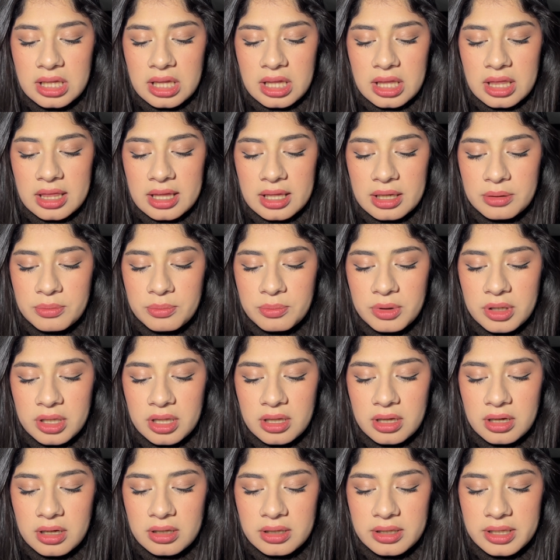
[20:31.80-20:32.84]
than with
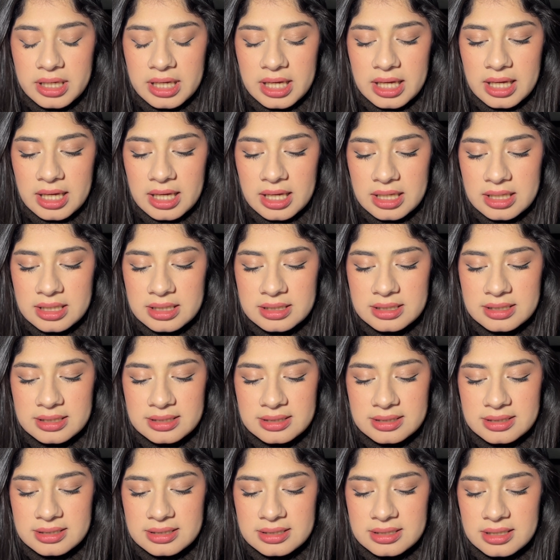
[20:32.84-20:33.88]
all the
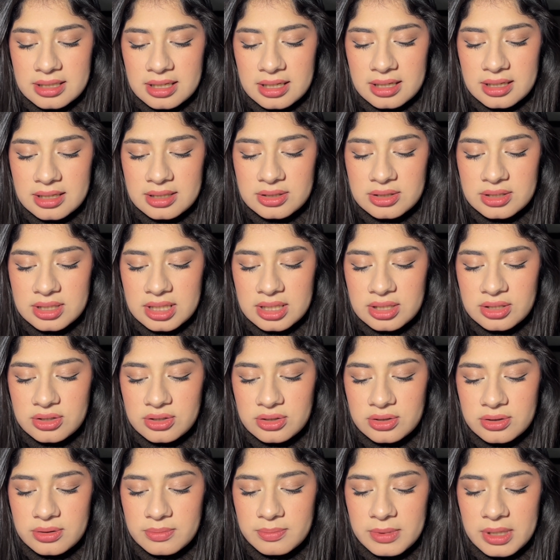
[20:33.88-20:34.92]
cans, 'cause he
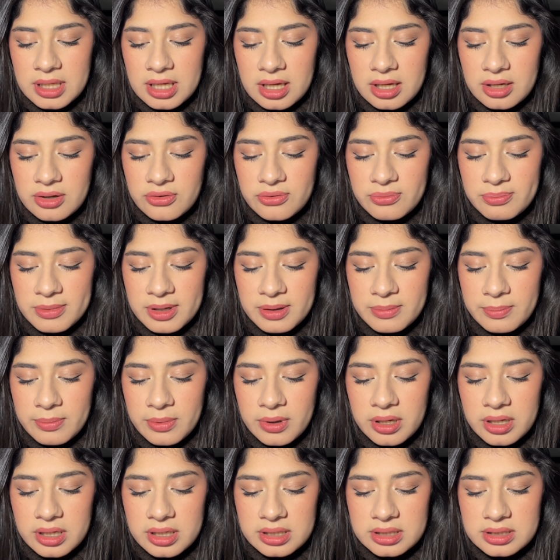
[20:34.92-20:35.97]
took me out of my
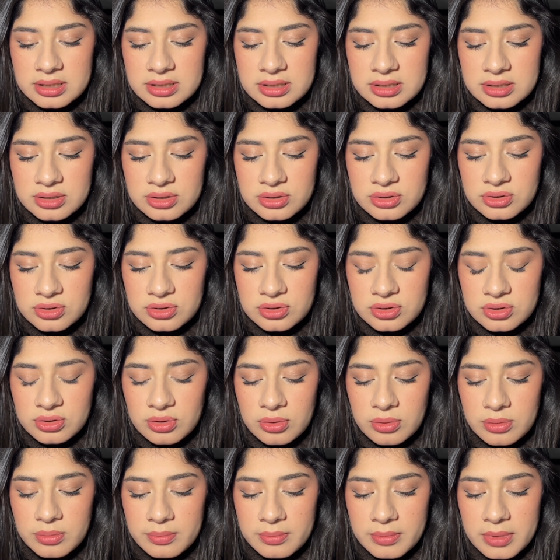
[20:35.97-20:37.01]
box,
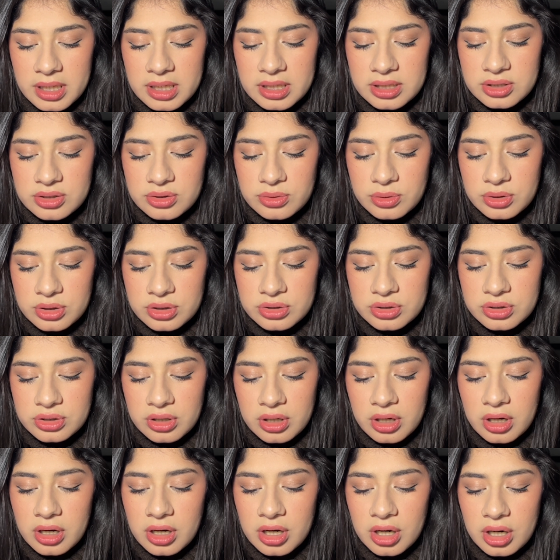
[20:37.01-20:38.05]
stole my torture
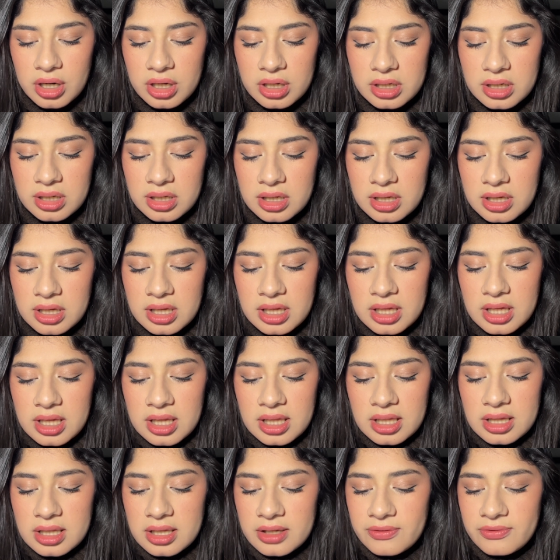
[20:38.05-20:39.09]
heart,
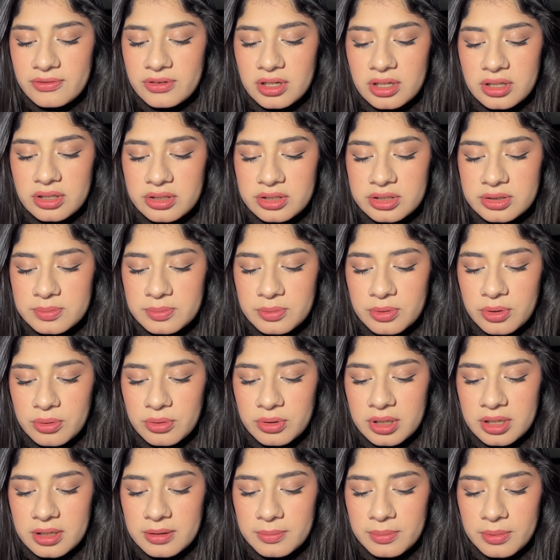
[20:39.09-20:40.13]
left all these
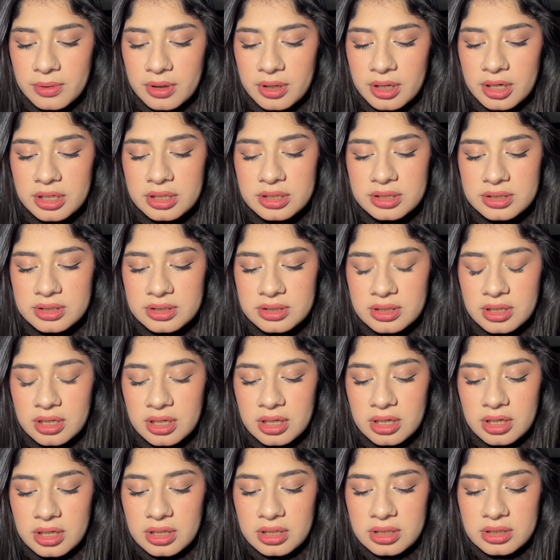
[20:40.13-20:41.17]
broken parts,
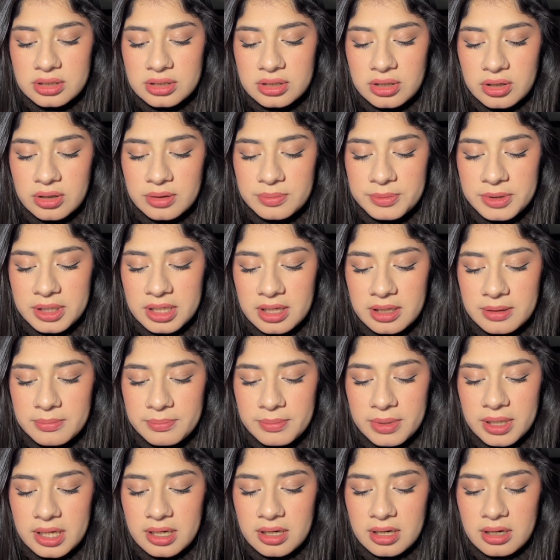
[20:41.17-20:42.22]
told me I'm
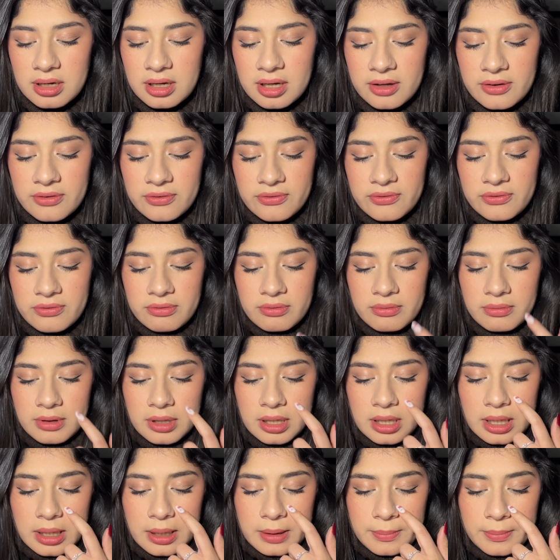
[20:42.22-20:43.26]
better off,
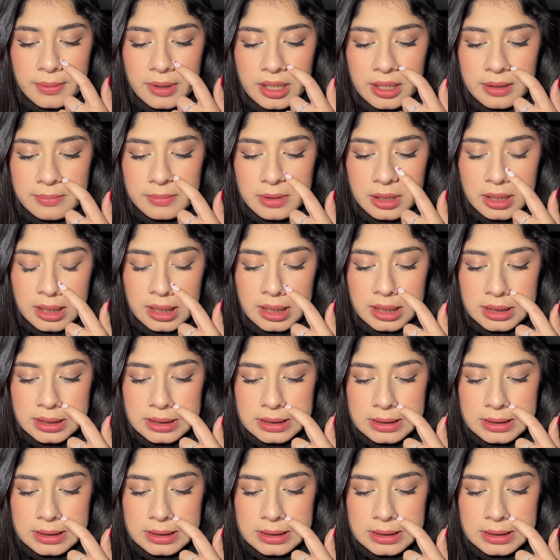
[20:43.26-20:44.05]
but I'm not.